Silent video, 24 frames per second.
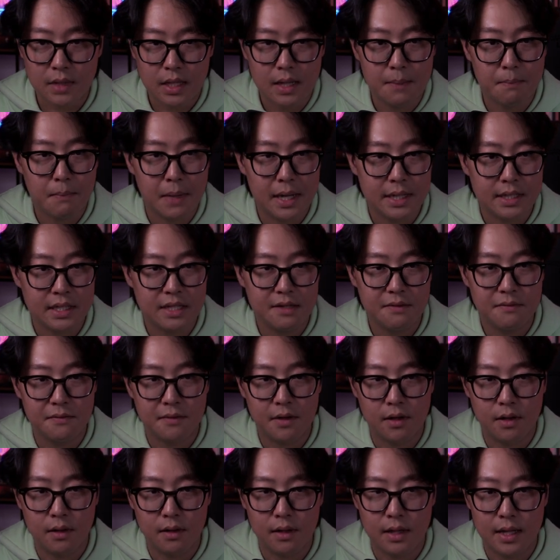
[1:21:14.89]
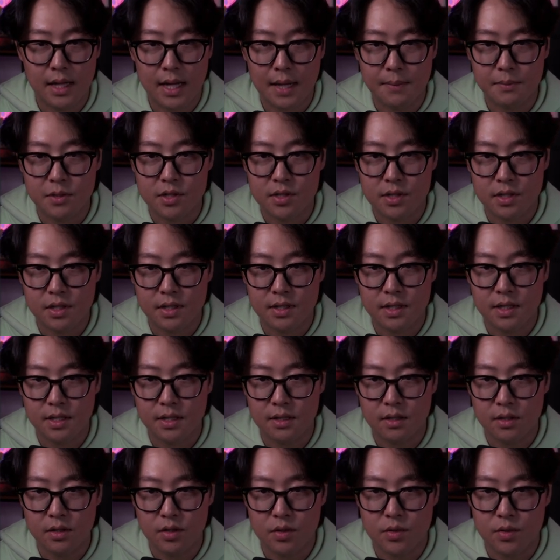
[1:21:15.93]
And by default, I'm just going
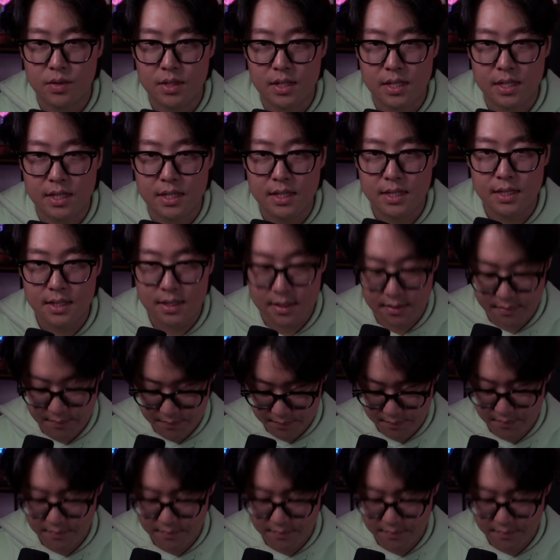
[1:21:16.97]
to use this.